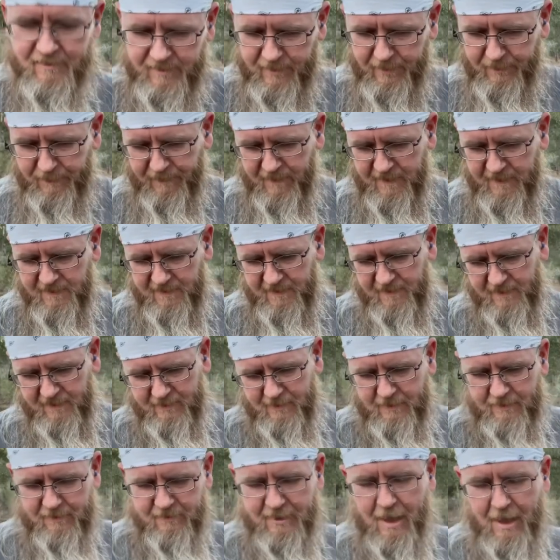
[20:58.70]
a
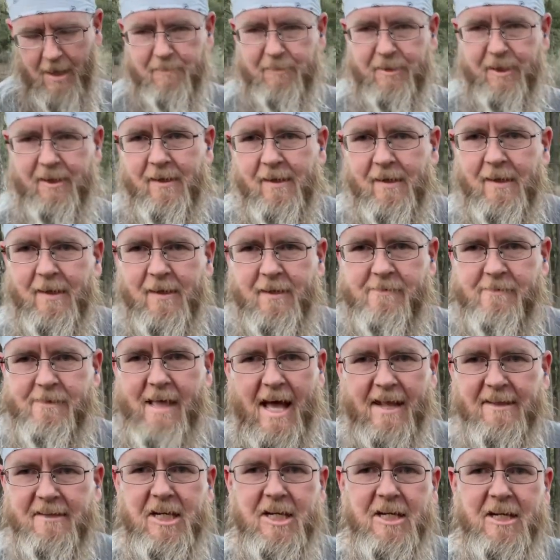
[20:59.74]
physicist or something.
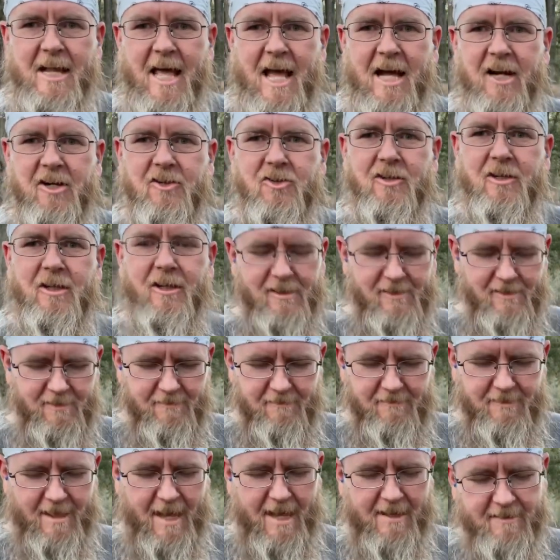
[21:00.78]
That didn't actually hurt.
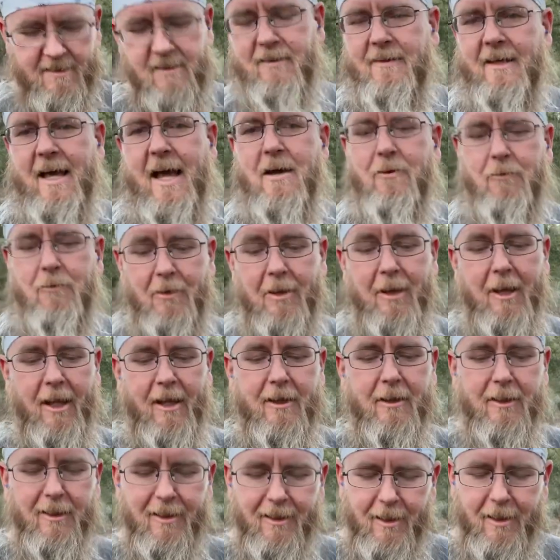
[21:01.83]
That
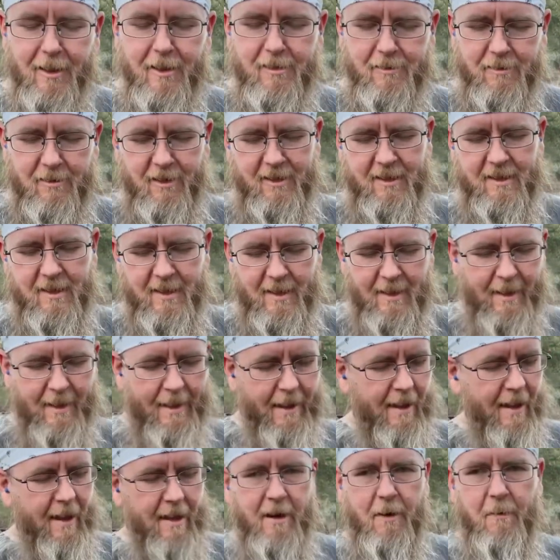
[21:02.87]
like literally, and I